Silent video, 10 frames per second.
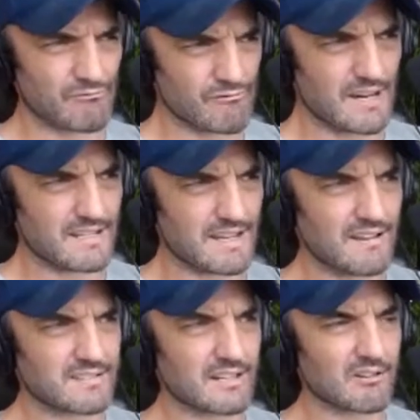right
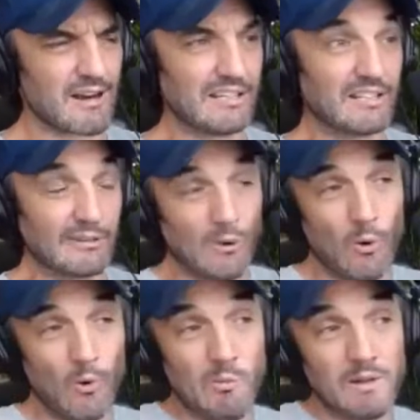down to the granular and
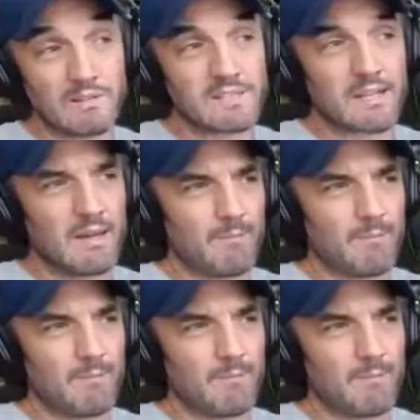almost